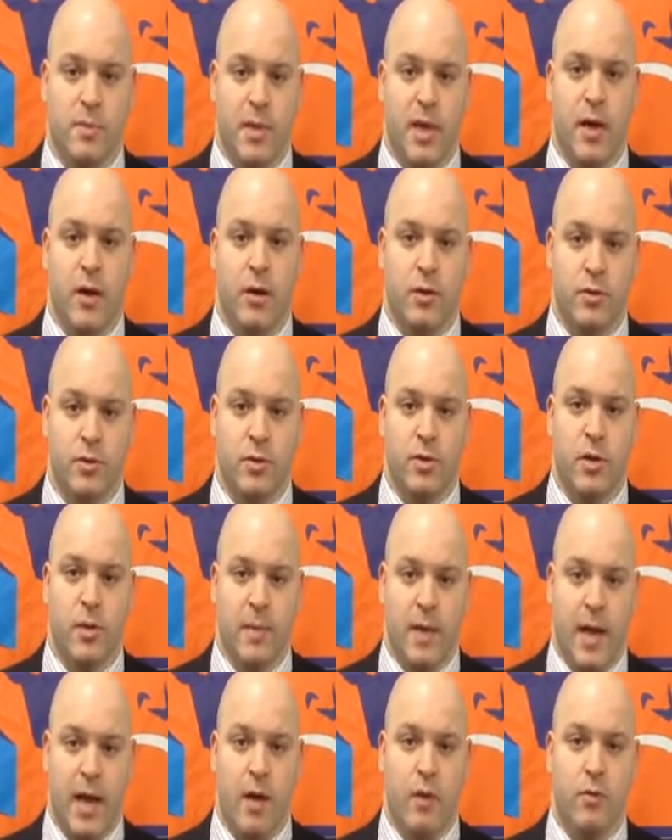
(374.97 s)
character
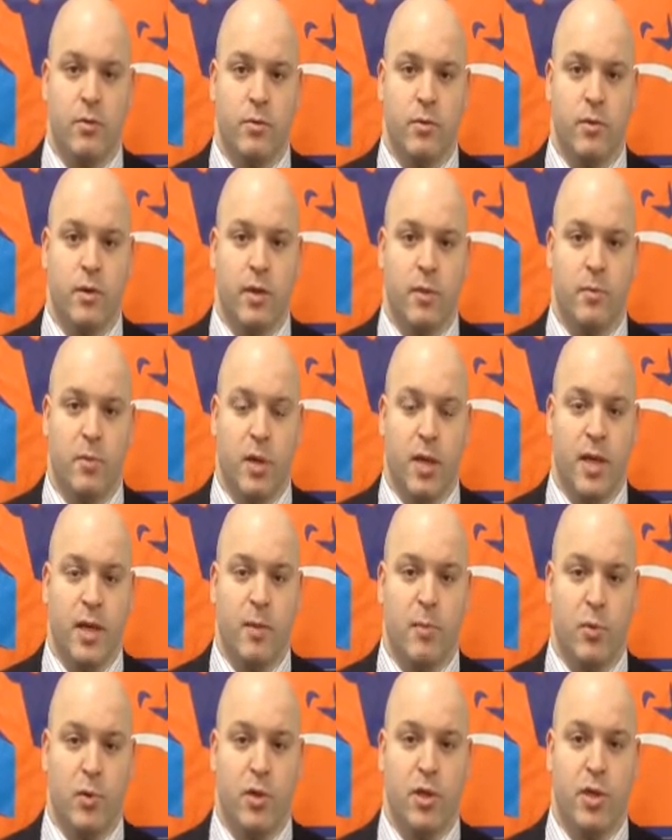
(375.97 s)
coming out and
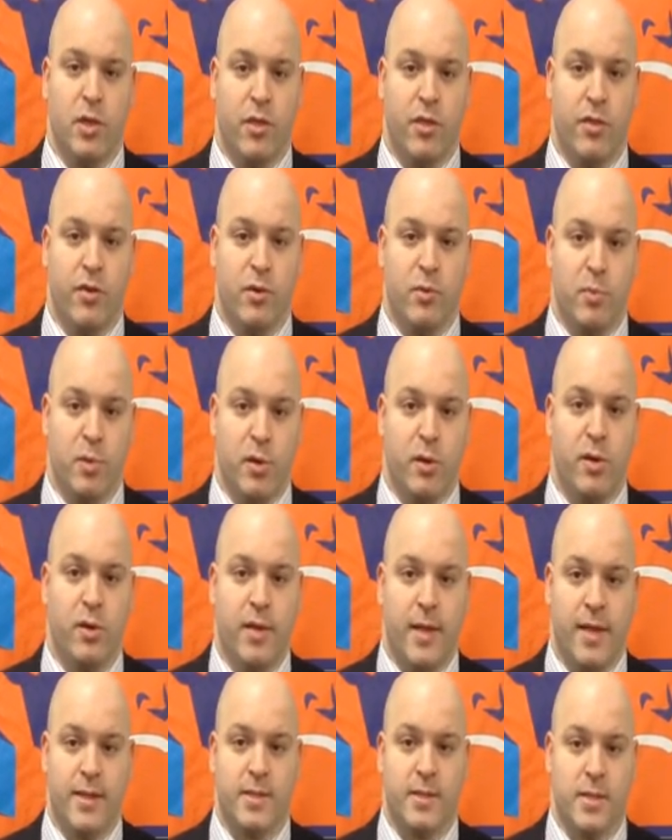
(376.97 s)
playing a pretty good third
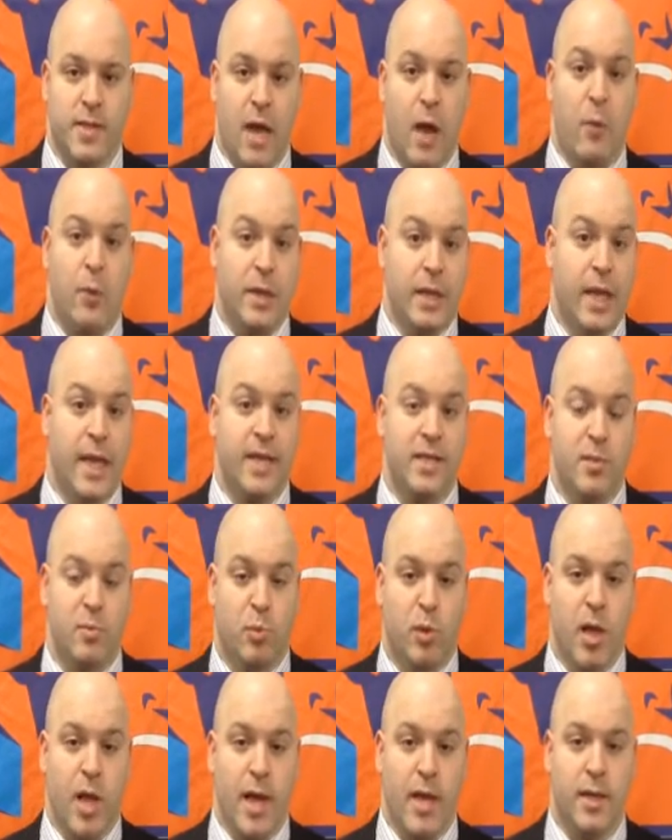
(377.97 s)
period. That's how we'd like to
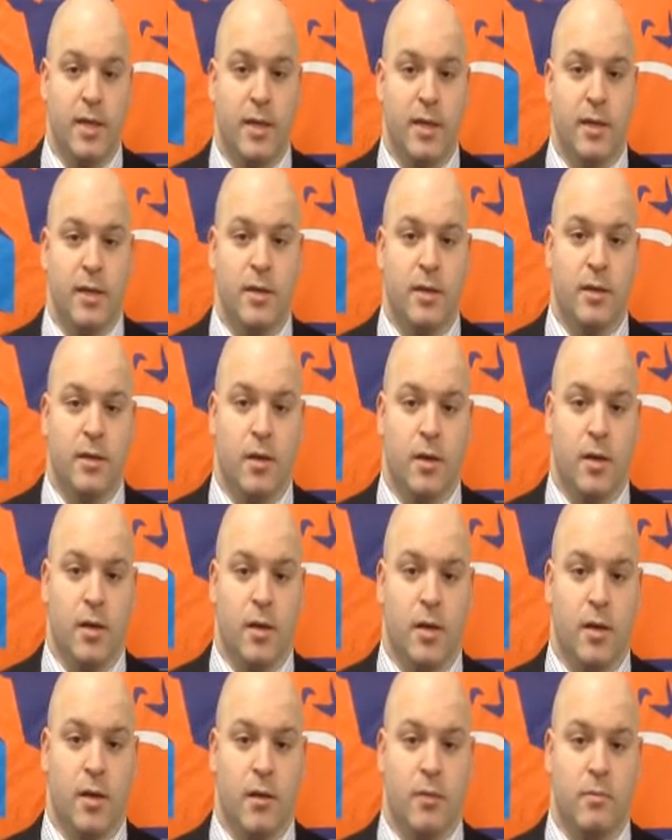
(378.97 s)
play. And
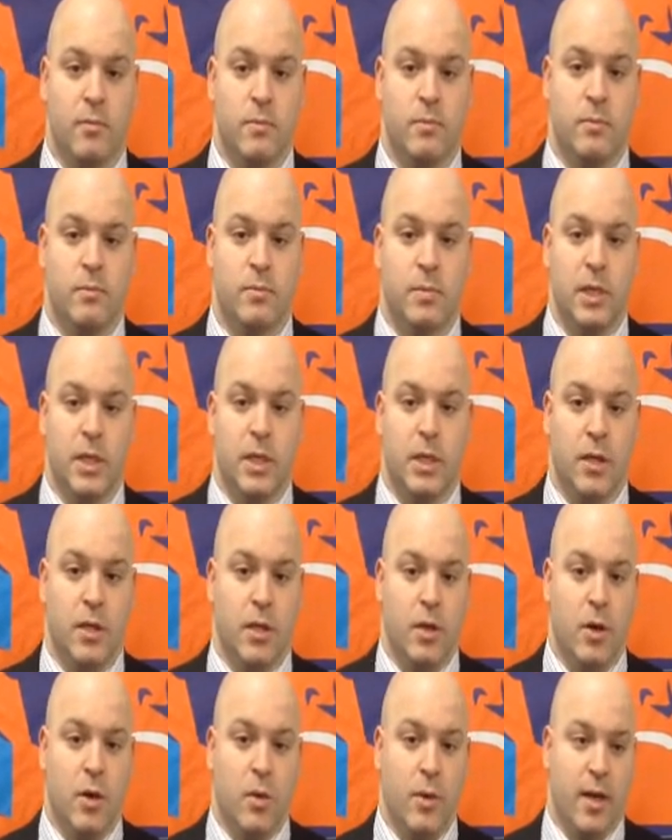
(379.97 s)

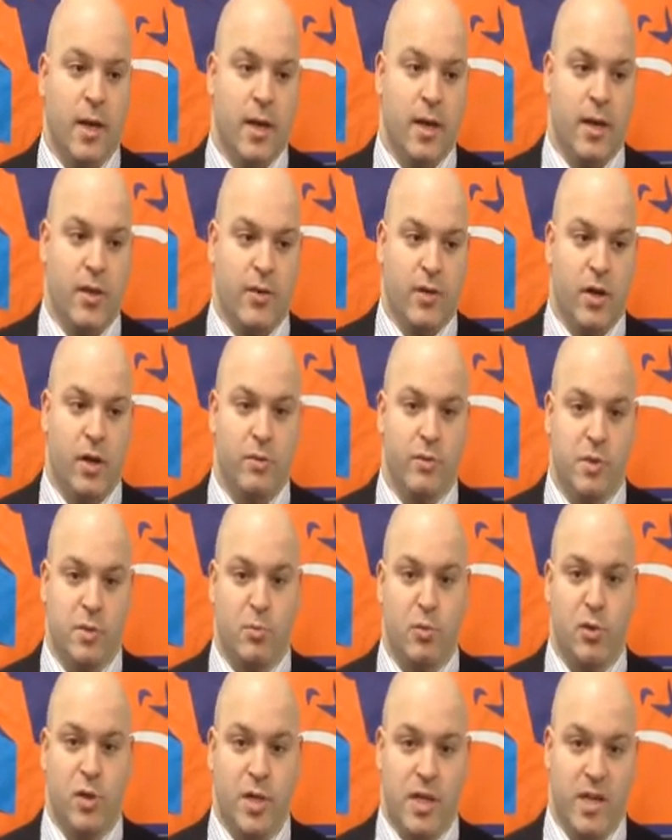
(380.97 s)
I thought it was a
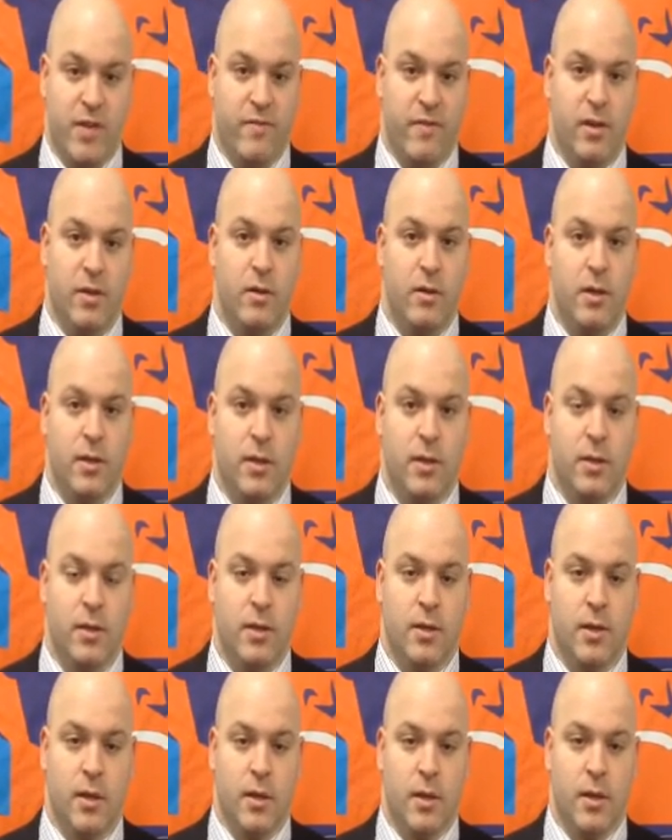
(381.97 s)
pretty even
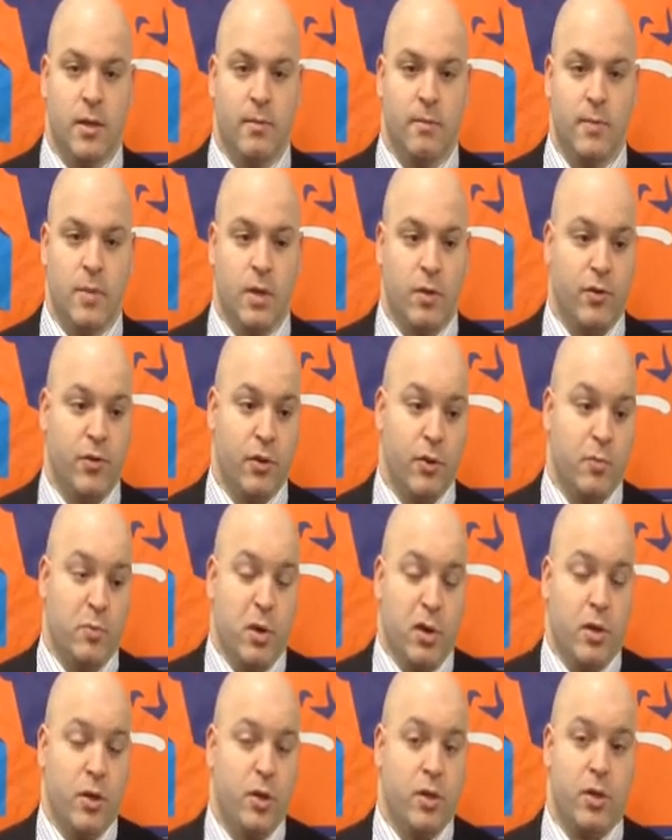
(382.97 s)
third
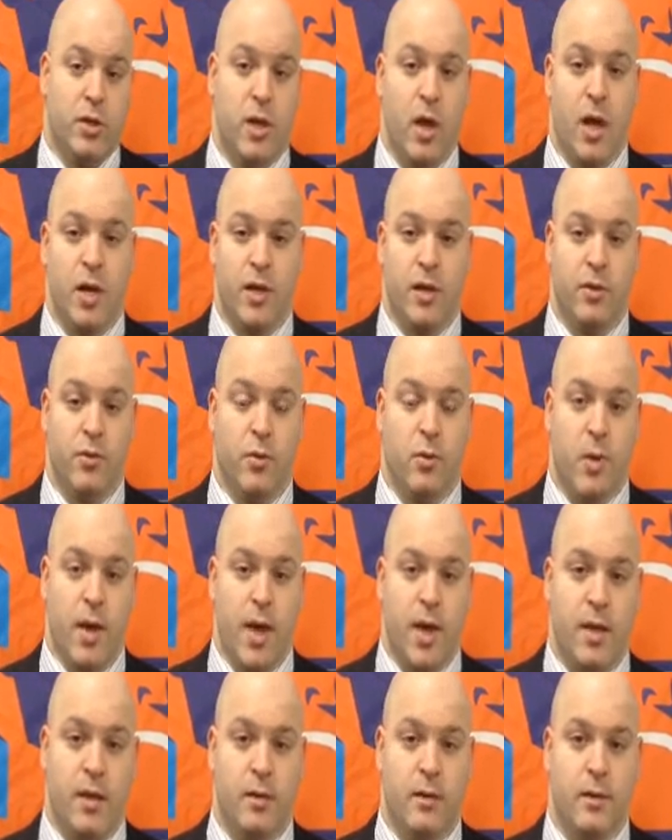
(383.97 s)
period. Could have gone either
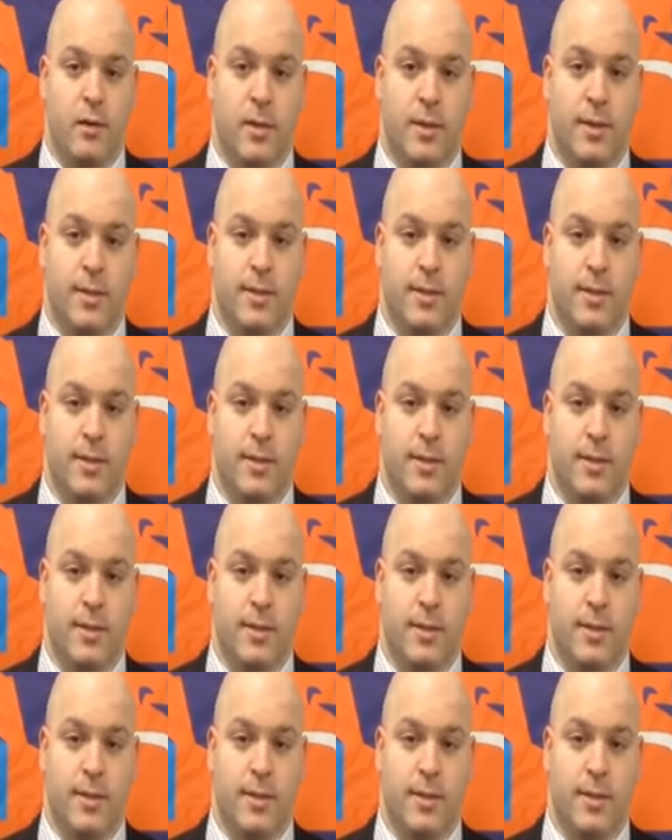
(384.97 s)
way, and